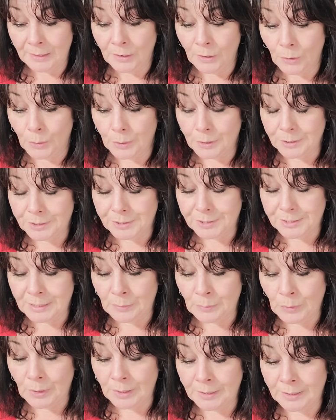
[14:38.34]
or
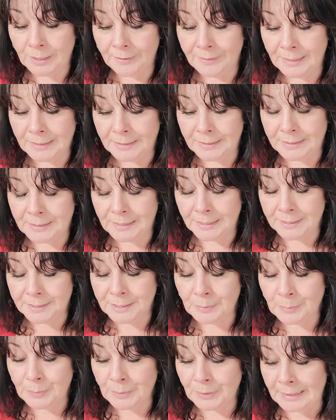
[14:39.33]
someone that
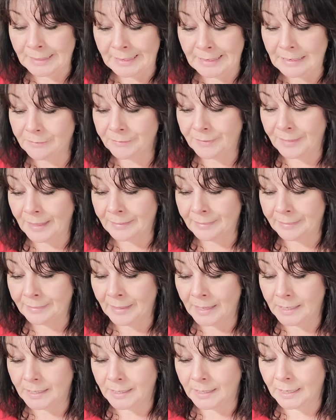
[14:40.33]
doesn't believe that
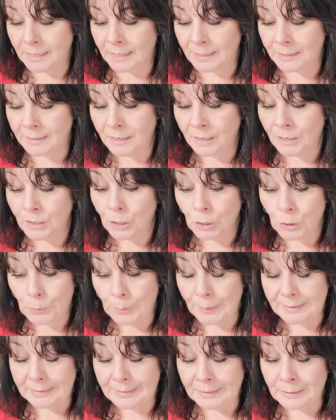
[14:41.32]
they can
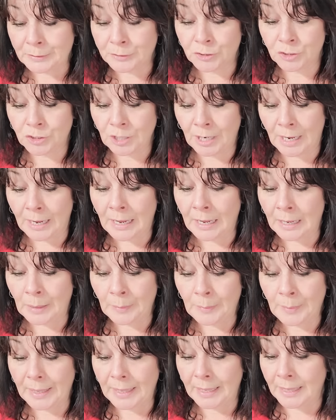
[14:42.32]
quit their
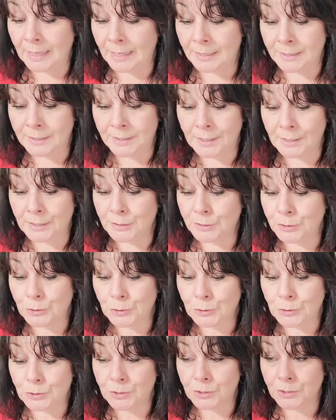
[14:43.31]
job and
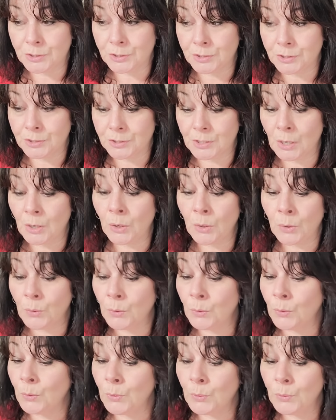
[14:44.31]

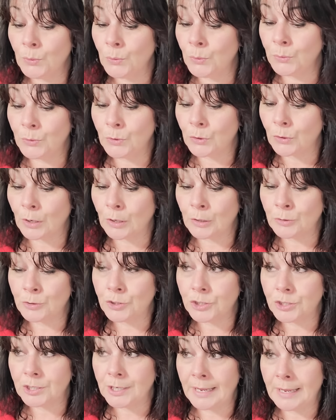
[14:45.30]
sew
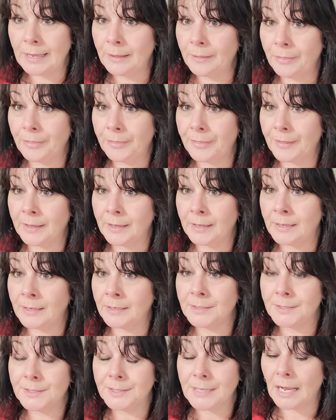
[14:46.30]
crochet
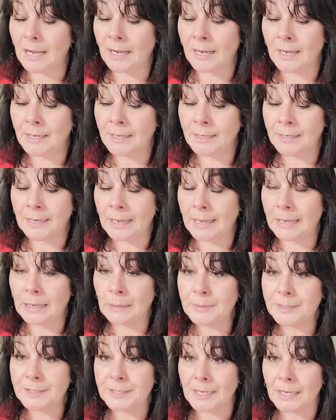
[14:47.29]
things on
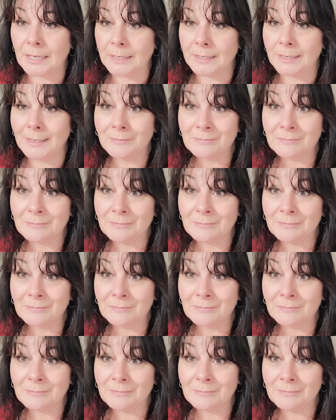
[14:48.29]
Amazon.